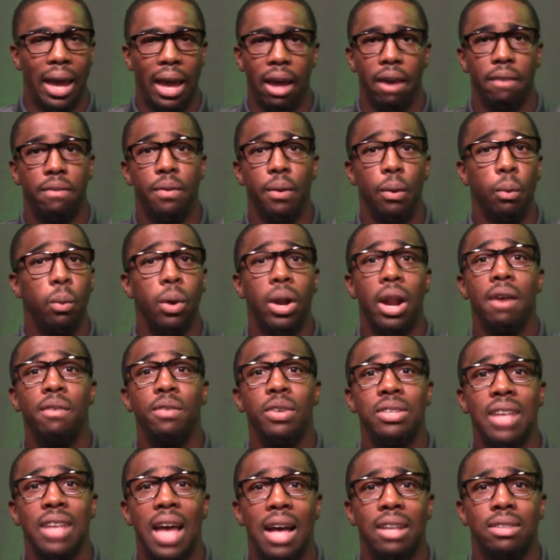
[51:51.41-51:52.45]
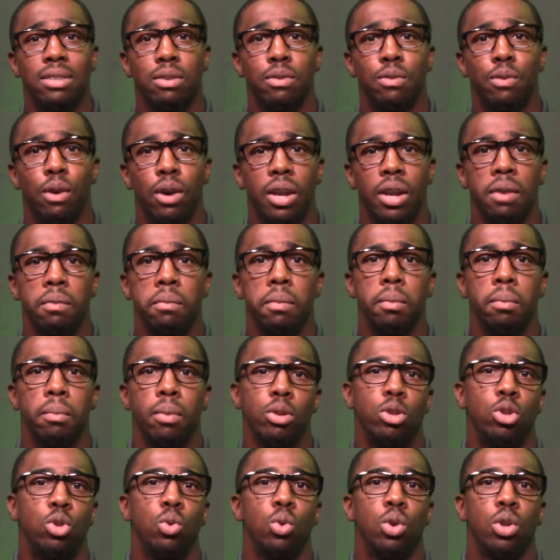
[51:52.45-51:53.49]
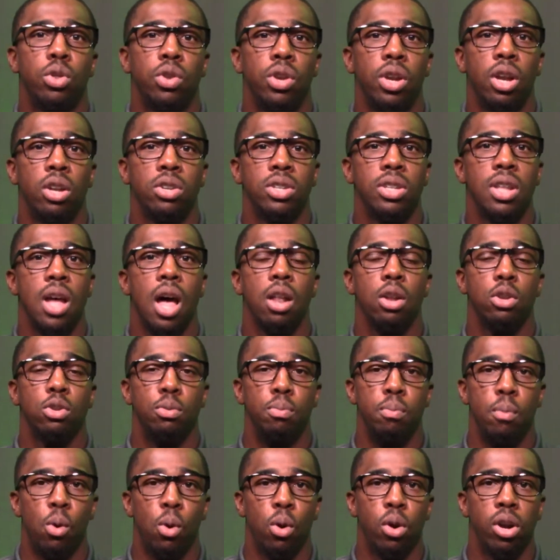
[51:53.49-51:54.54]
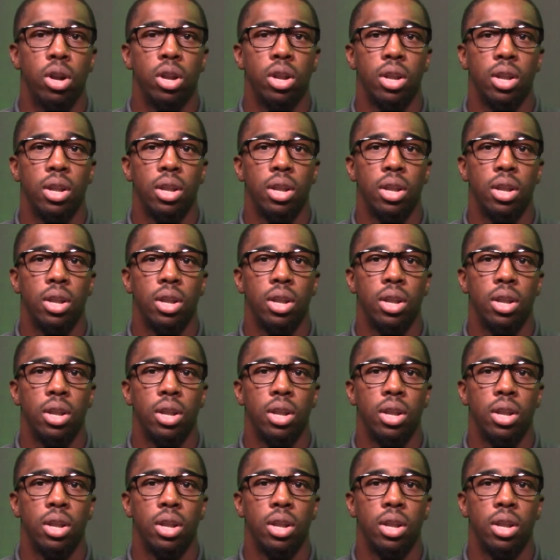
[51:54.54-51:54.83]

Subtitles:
If whatever he's asking for, give him $200 or $300 more.